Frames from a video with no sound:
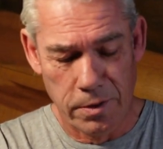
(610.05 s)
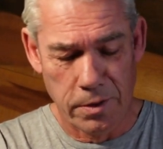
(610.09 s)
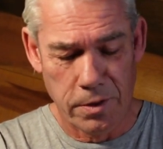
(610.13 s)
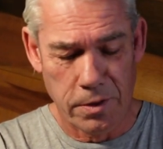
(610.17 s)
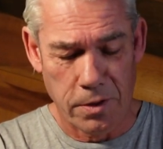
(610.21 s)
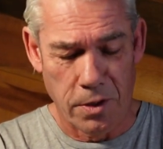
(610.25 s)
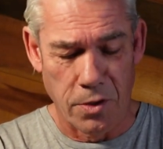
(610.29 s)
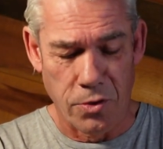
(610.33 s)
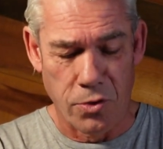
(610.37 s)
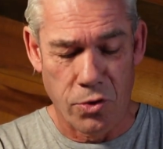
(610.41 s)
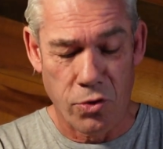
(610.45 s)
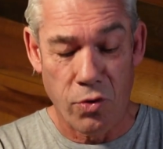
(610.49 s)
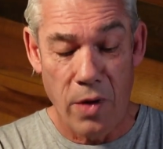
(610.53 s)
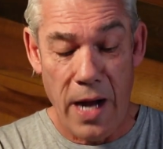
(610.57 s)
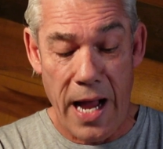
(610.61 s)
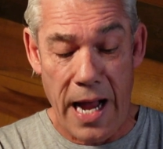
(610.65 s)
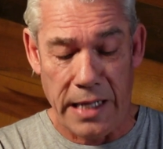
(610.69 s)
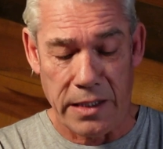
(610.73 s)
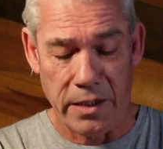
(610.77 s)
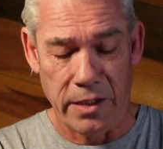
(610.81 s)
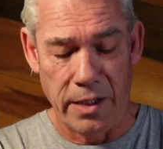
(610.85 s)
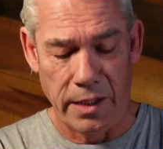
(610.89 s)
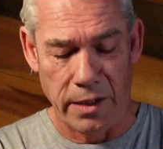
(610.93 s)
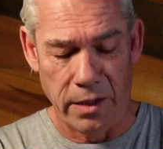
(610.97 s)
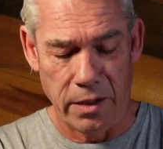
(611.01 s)

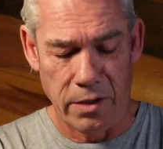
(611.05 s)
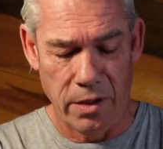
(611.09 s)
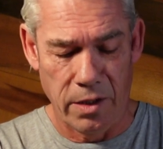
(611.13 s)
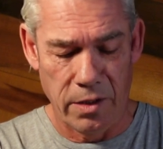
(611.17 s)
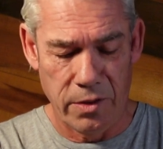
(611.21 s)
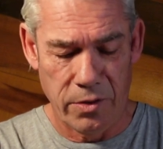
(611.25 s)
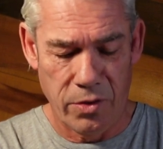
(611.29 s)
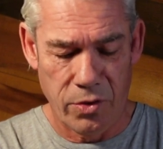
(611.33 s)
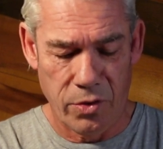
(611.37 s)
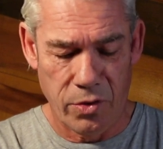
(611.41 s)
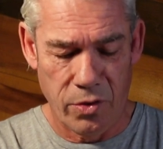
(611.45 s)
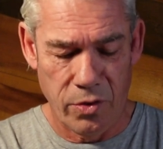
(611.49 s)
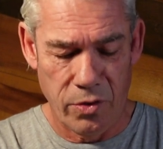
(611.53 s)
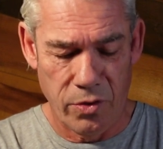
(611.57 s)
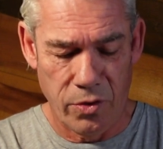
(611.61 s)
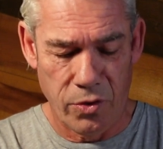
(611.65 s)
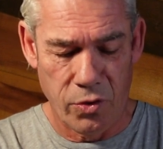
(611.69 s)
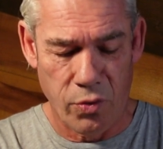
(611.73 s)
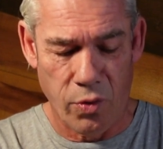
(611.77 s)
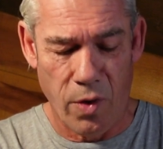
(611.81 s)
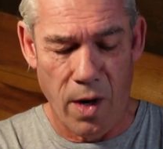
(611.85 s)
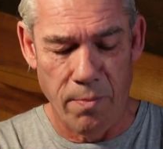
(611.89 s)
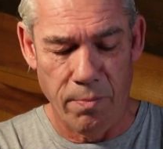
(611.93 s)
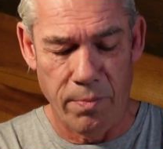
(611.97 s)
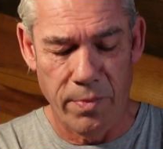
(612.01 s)
contracting
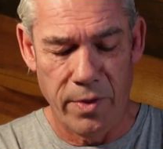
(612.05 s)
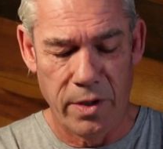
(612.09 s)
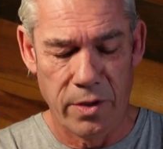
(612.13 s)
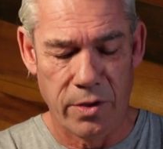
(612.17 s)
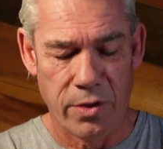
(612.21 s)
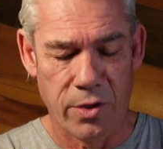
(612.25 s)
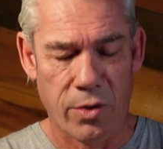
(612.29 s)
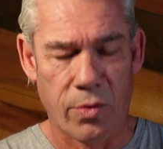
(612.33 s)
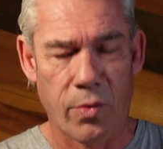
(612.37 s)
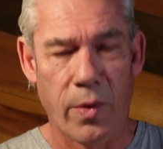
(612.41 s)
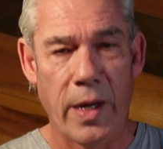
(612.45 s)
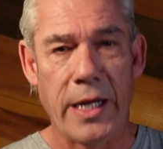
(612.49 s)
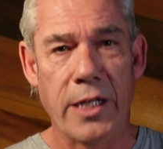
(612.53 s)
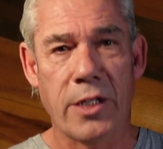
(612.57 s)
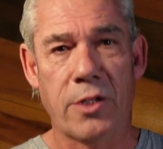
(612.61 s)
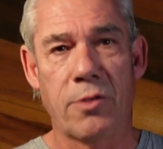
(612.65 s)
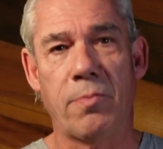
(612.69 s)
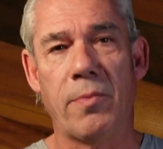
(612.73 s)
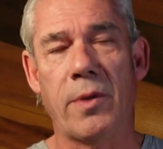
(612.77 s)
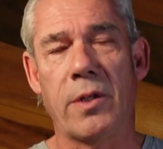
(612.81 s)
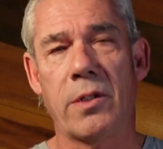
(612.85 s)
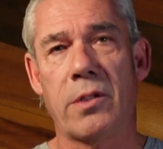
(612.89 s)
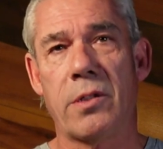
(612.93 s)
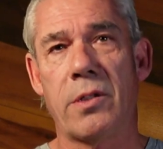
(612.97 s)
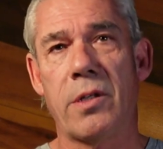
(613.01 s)
Trump
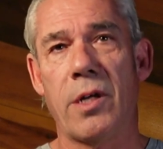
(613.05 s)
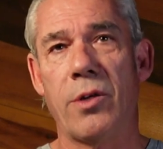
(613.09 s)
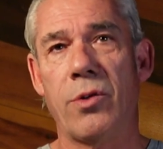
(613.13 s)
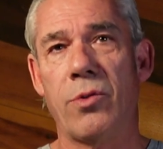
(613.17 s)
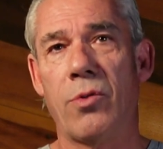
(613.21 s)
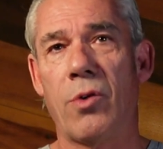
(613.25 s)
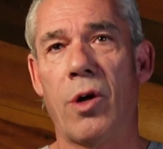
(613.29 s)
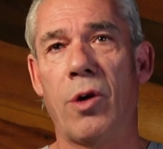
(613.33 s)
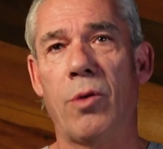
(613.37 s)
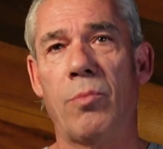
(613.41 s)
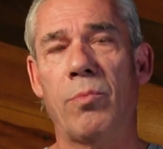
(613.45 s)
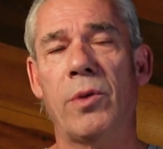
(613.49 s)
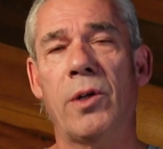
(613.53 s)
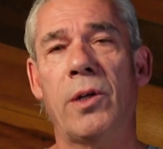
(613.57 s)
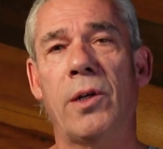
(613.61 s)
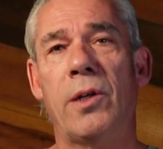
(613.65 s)
derangement syndrome.